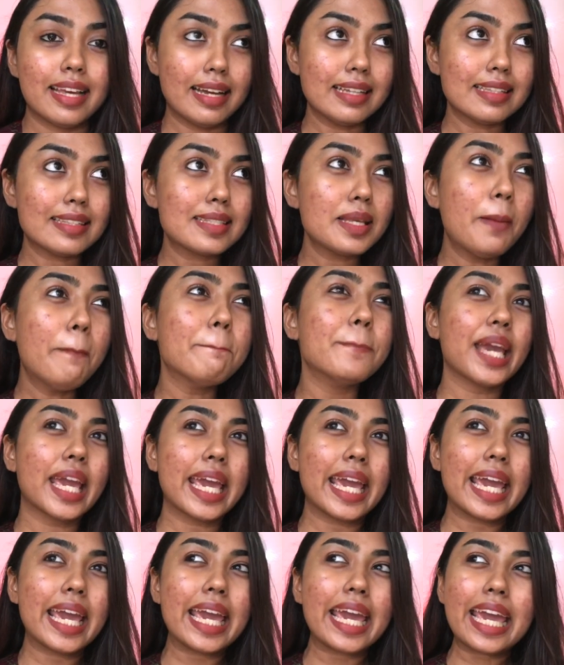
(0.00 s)
that's a
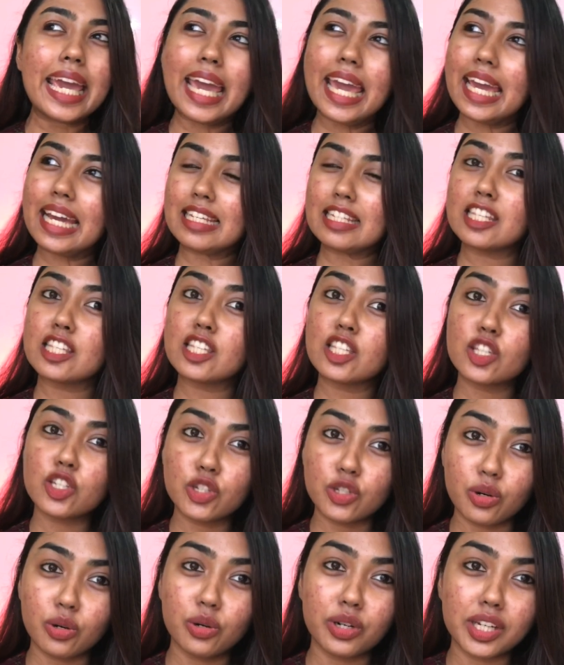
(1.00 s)
big
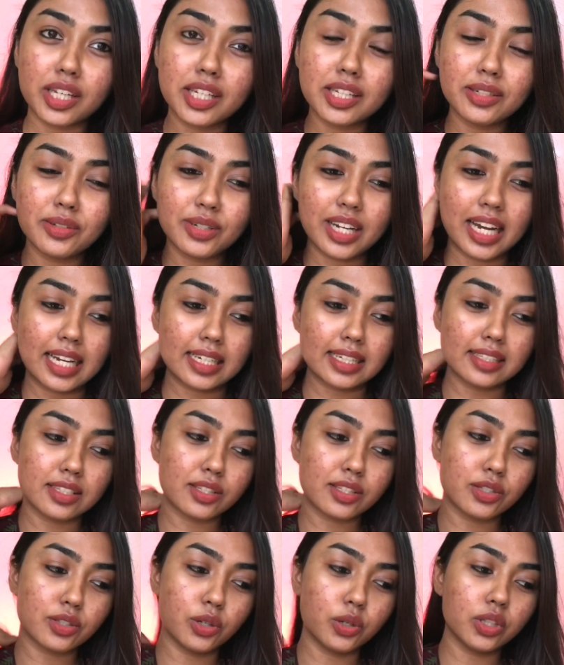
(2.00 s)
story, you
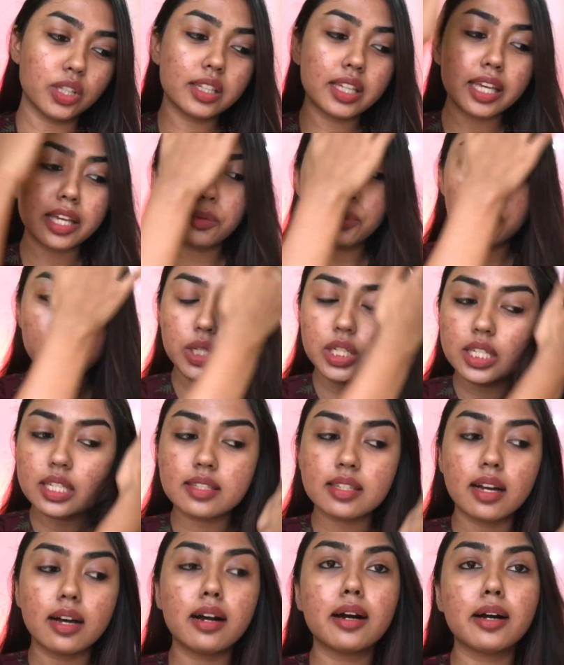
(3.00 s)
guys. So the thing
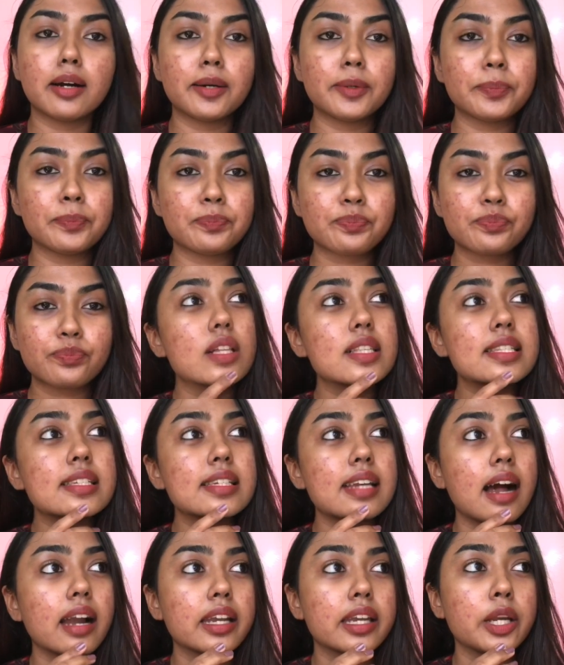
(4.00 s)
was, all
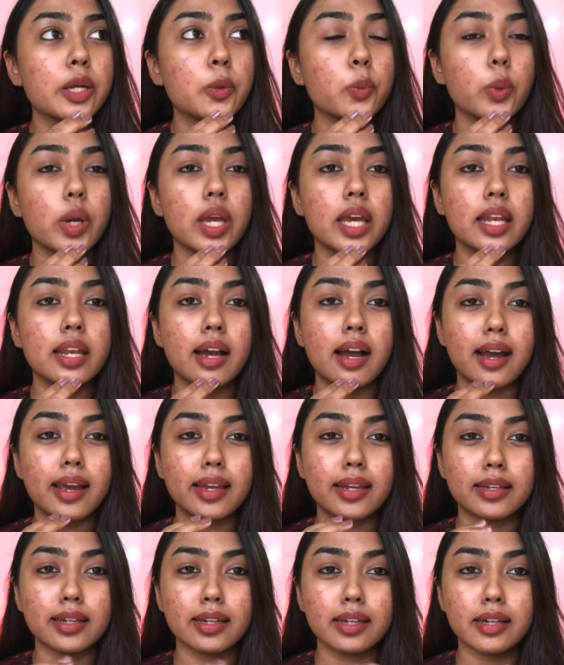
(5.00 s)
started when
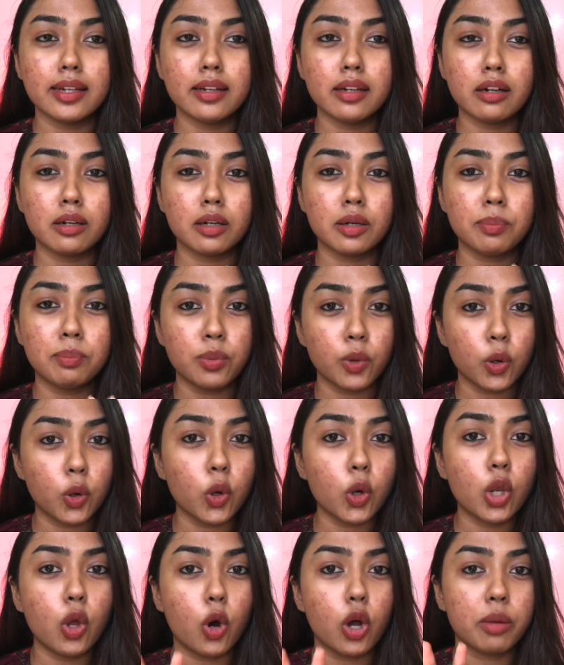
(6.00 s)
I did a
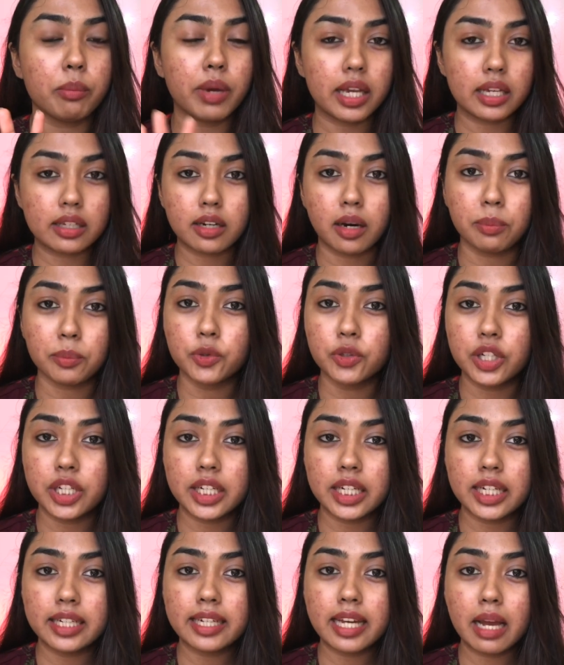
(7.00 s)
poll on my
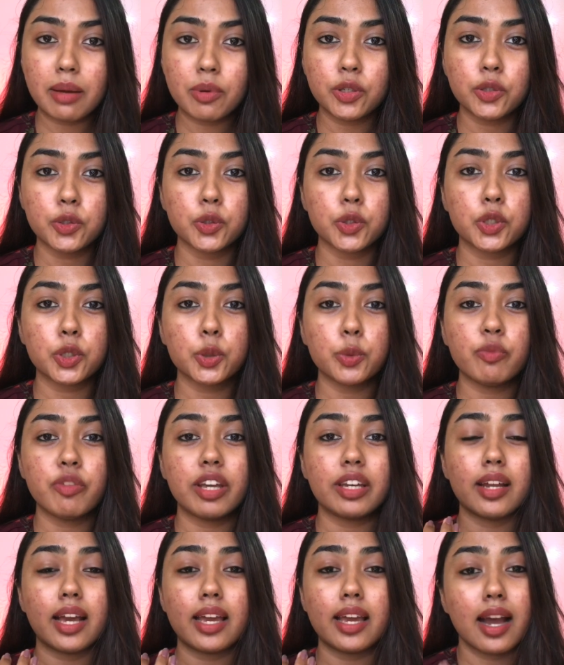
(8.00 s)
community tab on YouTube
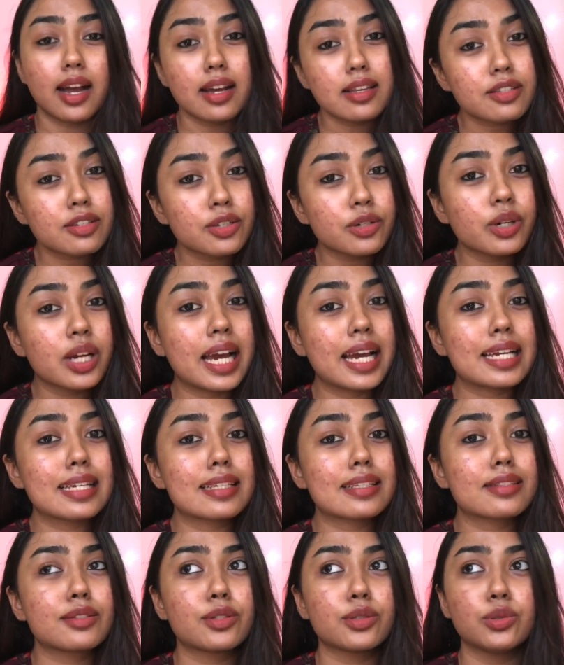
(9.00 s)
wherein I asked you
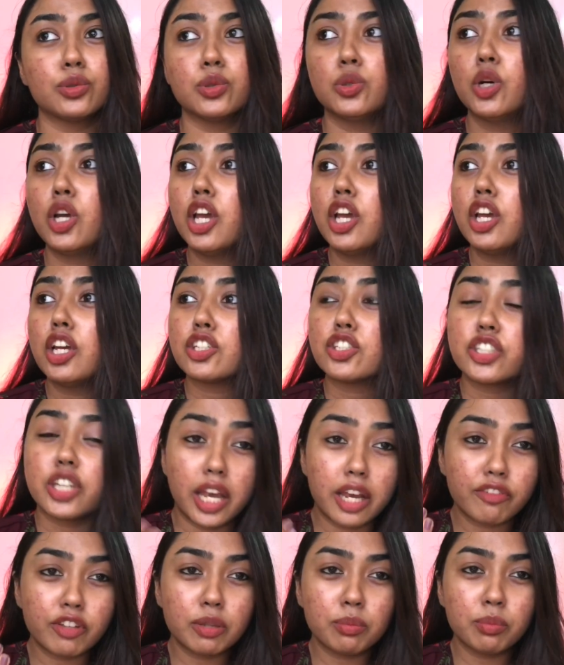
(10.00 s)
guys to
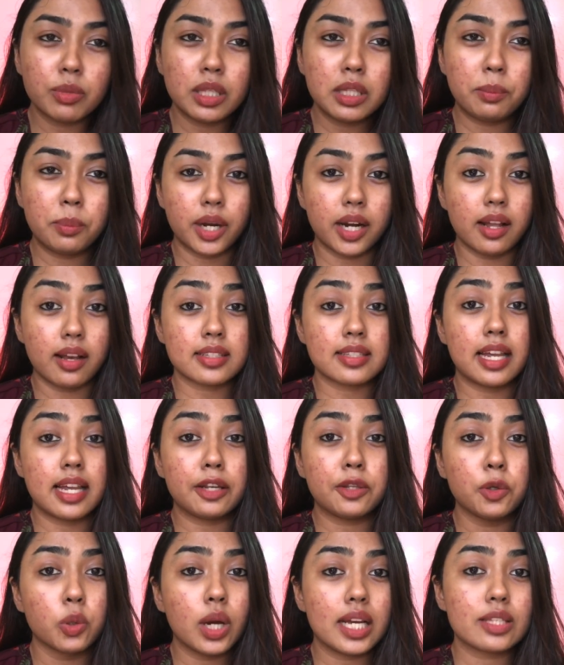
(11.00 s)
share with me the products
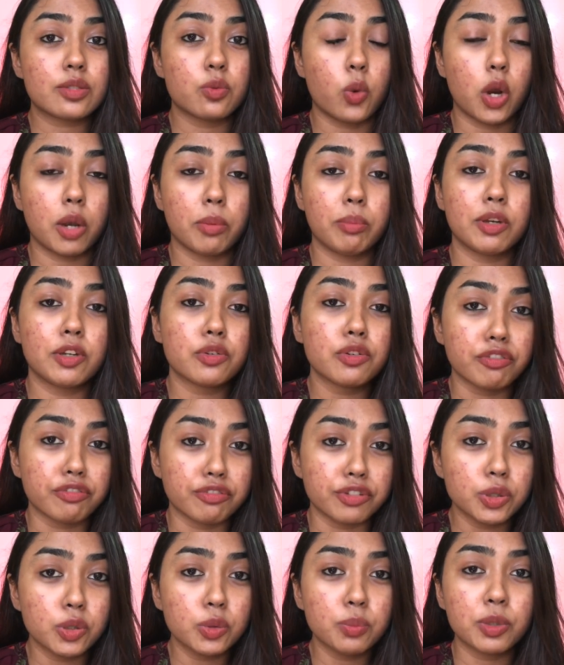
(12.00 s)
that you guys want me to
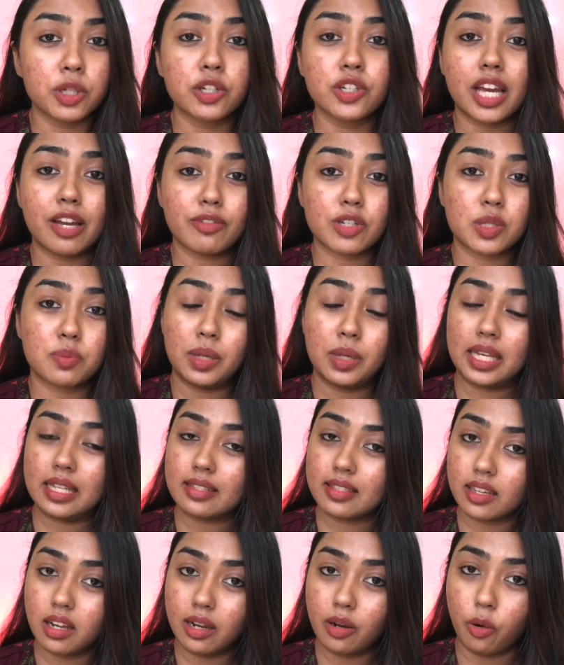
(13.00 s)
review because I was
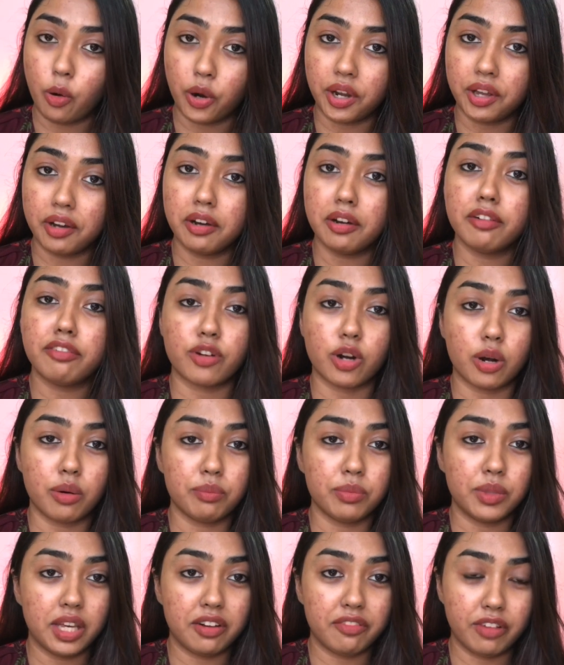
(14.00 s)
placing an order
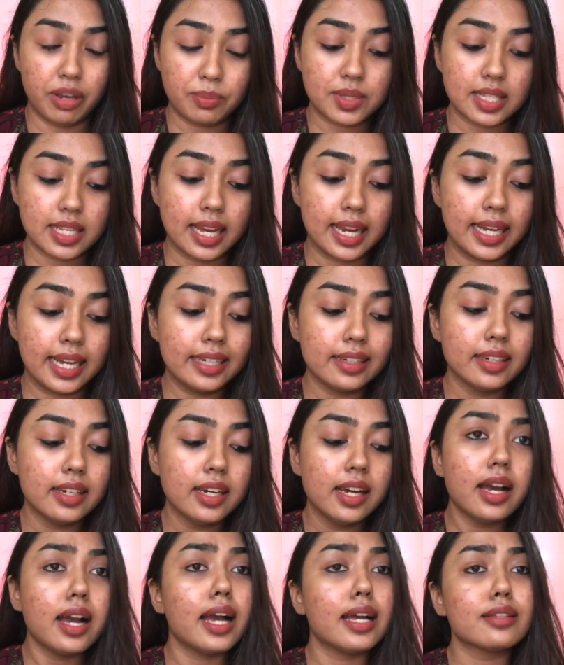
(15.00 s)
from their website.
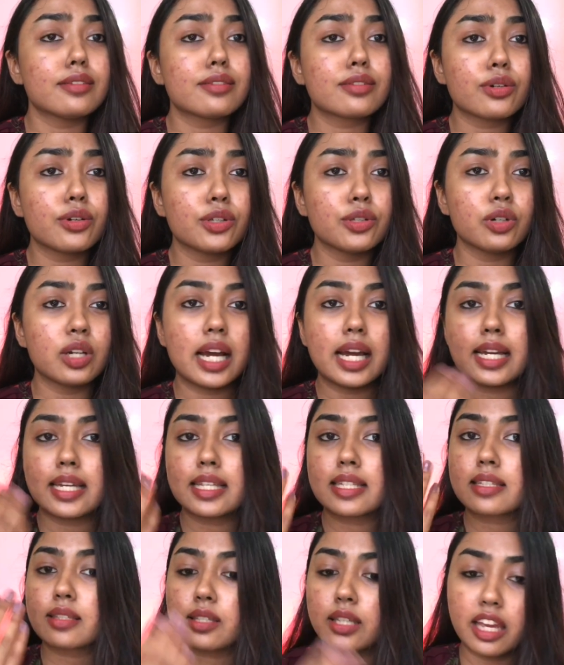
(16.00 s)
And so you
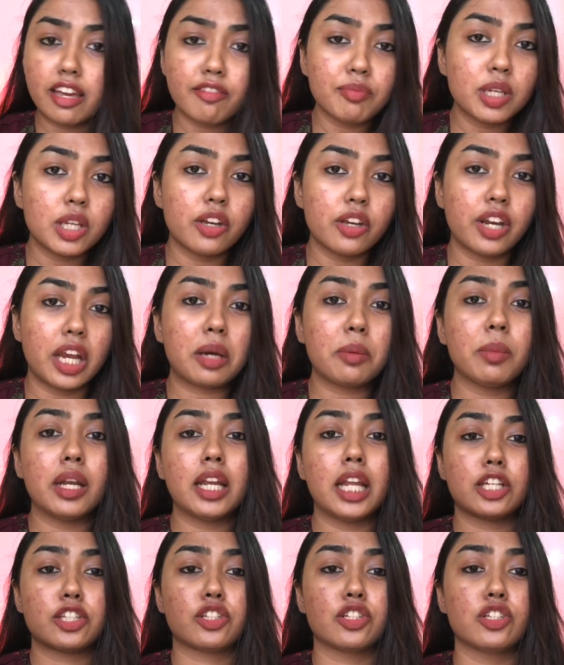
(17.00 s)
guys gave me your
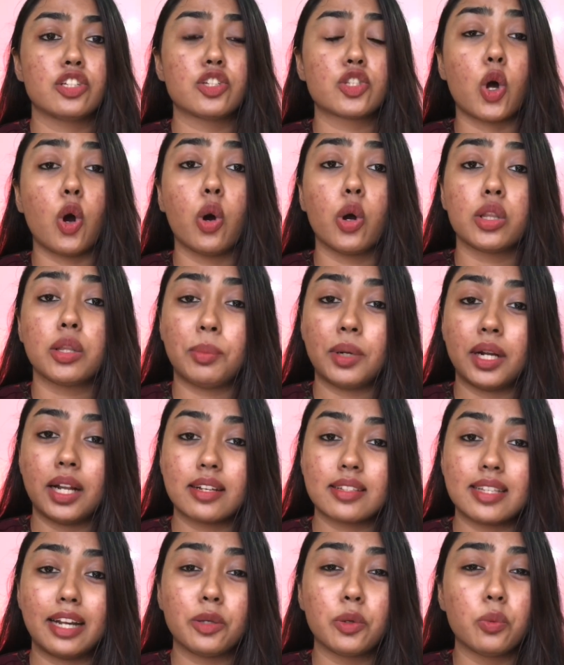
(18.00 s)
recommendations or the
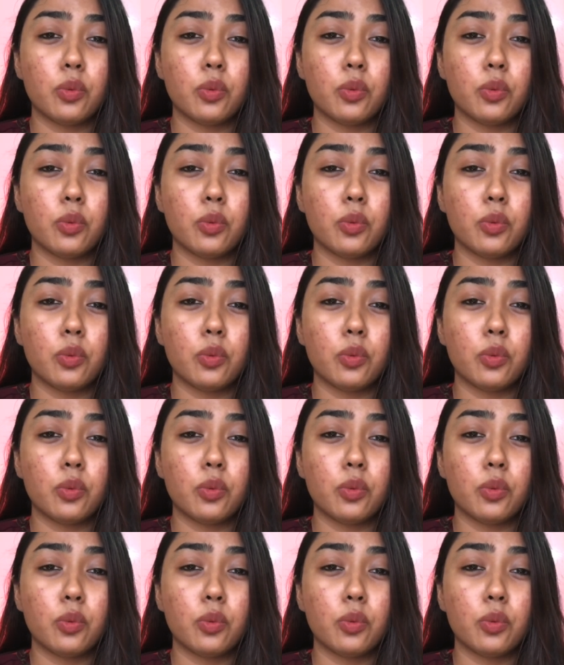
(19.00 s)
products that